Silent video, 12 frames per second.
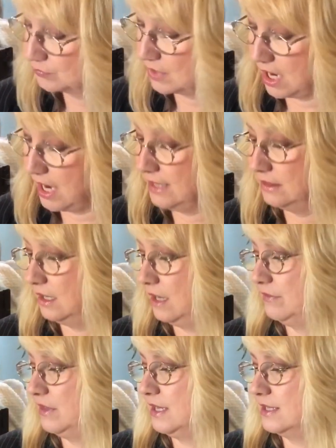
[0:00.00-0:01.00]
I
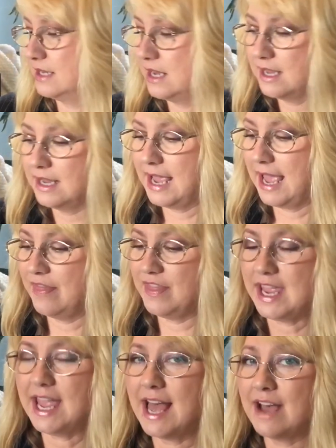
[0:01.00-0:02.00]
love these. And
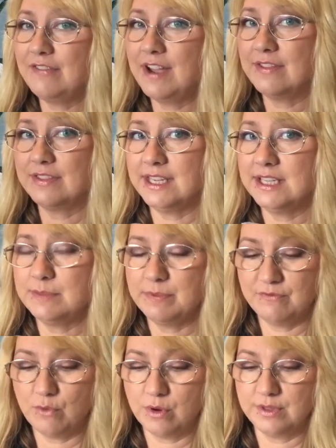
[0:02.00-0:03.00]
they have had these
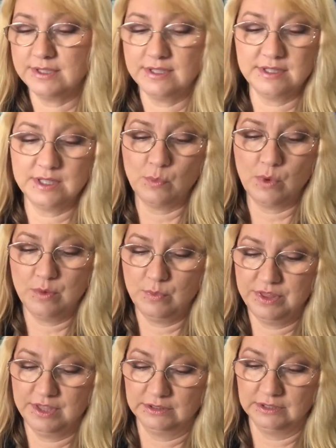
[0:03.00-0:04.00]
before. This is the one
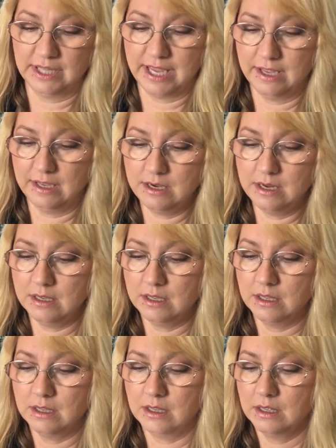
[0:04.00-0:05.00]
with the lid.
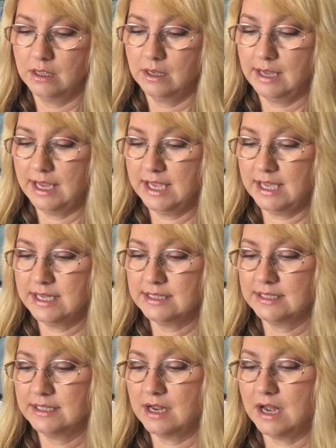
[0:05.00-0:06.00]

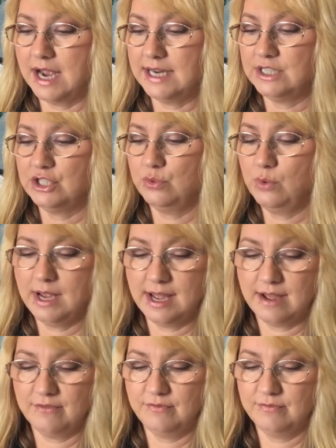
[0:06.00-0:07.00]
And I do
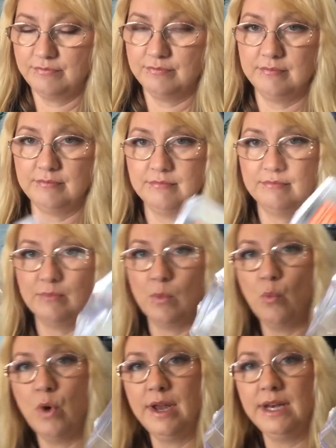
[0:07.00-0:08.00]
have
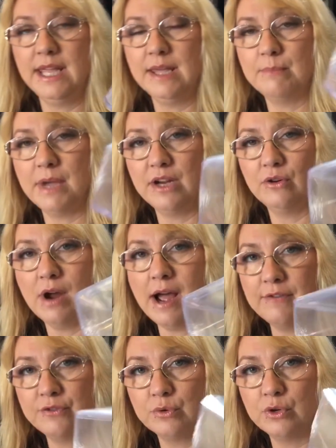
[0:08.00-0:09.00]
one in my
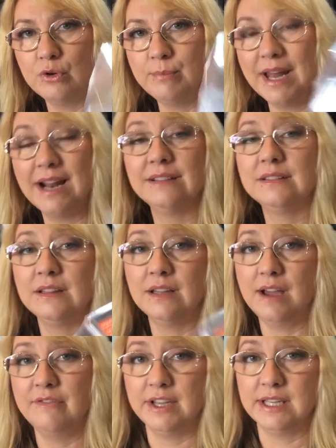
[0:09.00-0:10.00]
craft room and I
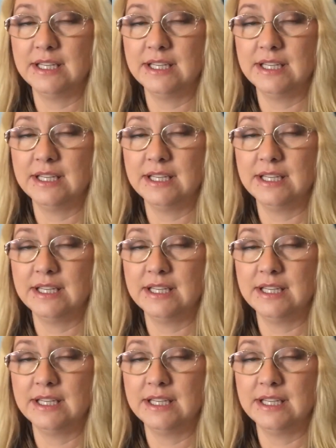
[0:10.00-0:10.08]
love it.